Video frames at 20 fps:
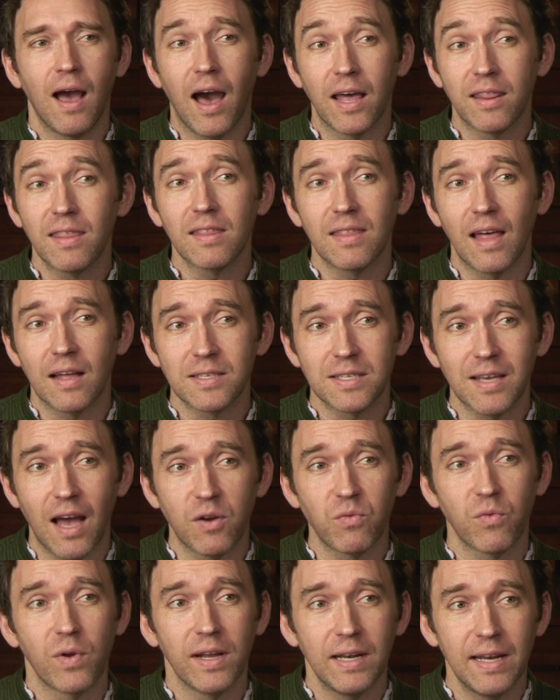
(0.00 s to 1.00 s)
I think that's
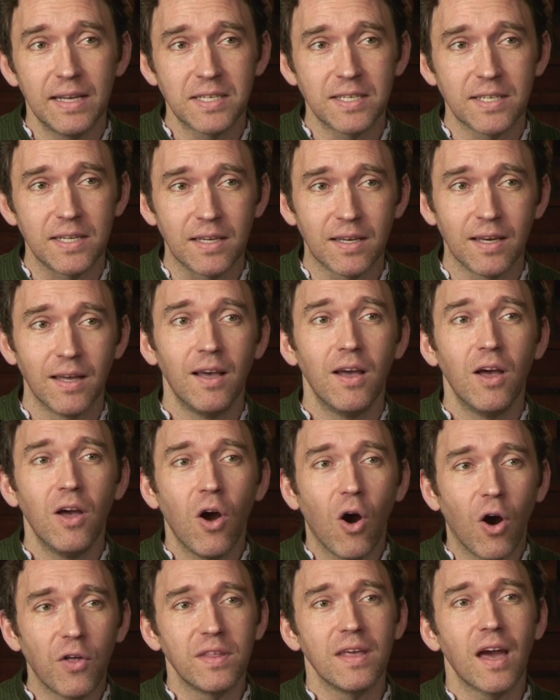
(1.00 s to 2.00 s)
unrealistic.
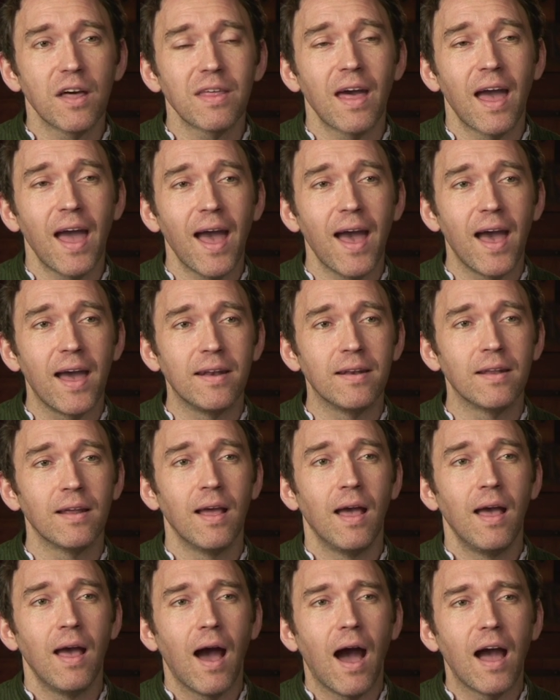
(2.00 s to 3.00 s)
On the other hand,
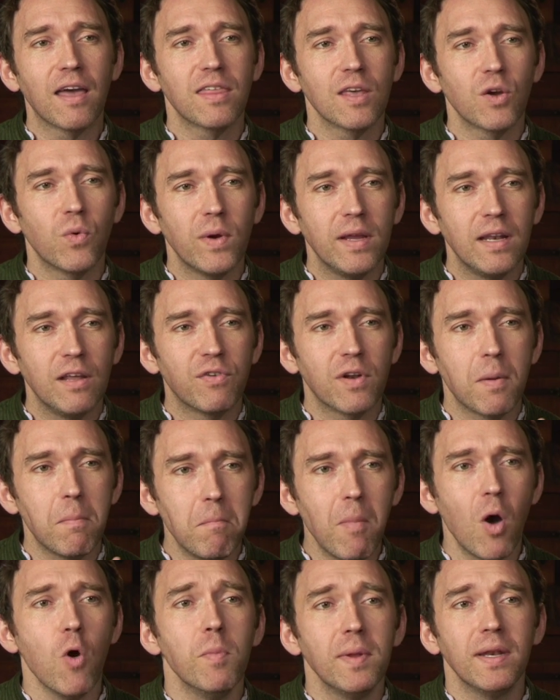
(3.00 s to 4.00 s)
I think we live at a
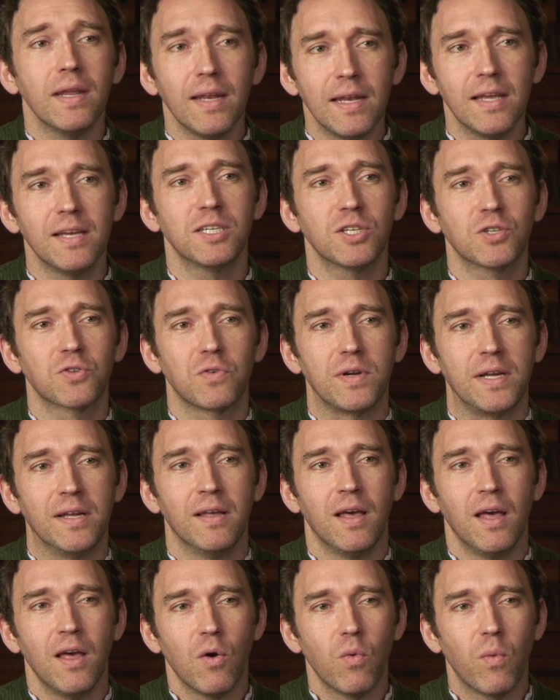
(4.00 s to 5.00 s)
moment in history
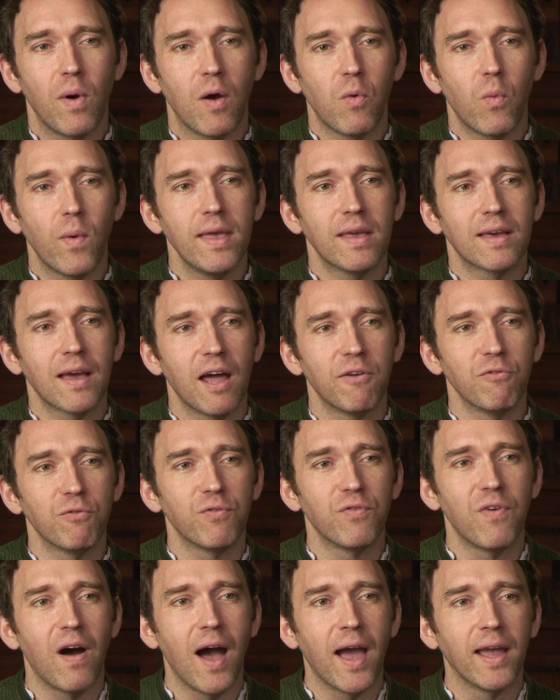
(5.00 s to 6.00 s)
where we can
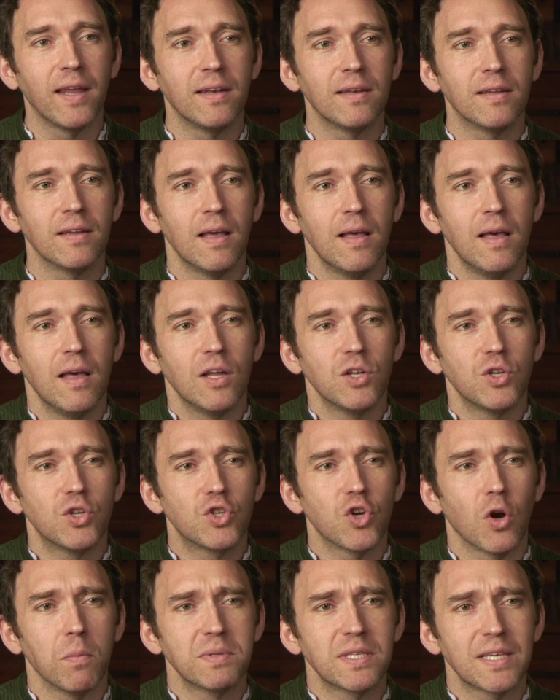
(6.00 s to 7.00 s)
find
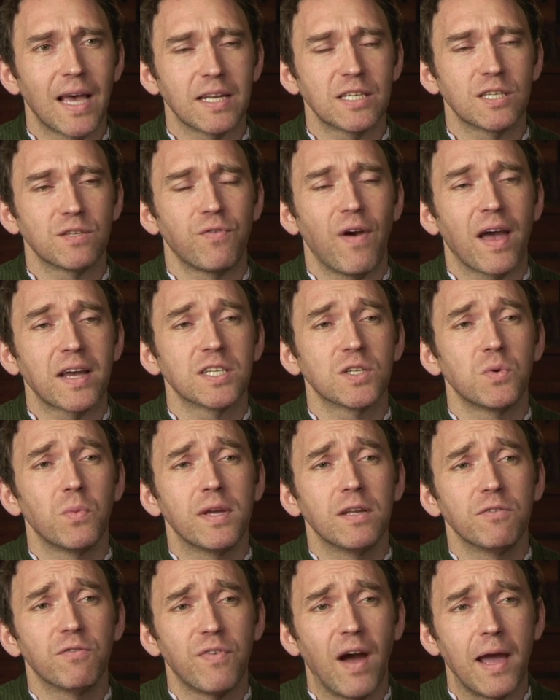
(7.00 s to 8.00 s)
job satisfaction,
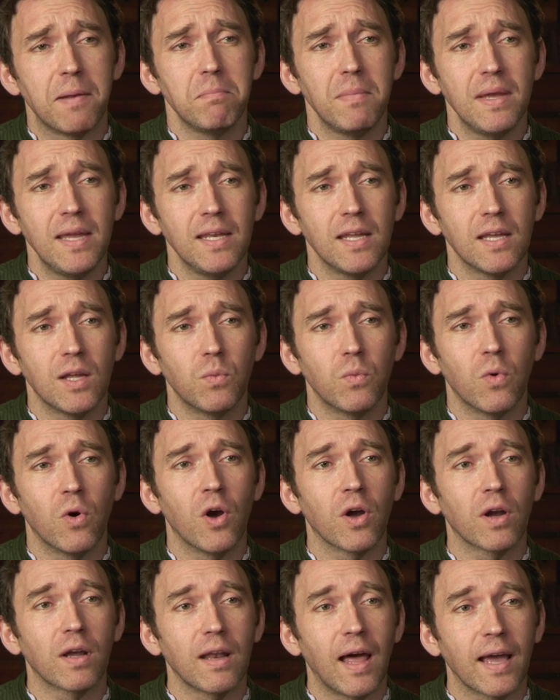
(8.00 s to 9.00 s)
we can find meaning in
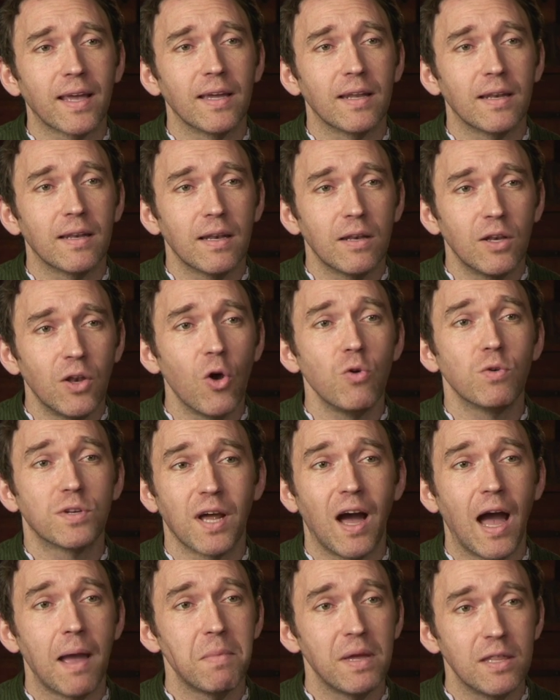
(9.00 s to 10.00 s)
work like at no
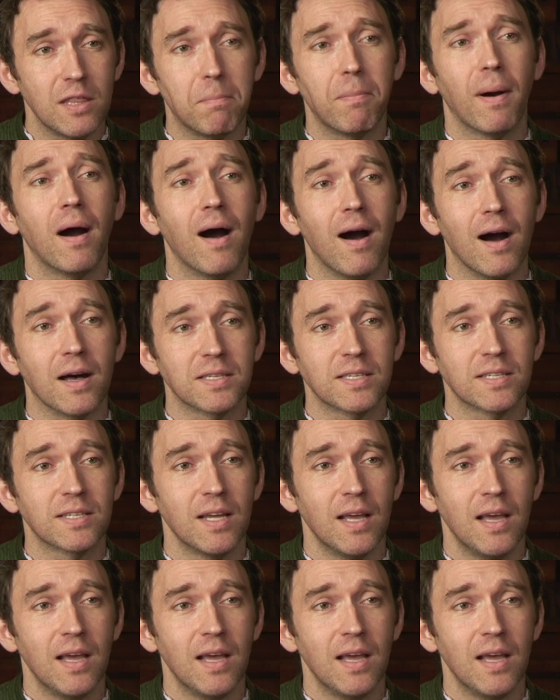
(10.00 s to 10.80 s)
time in the past.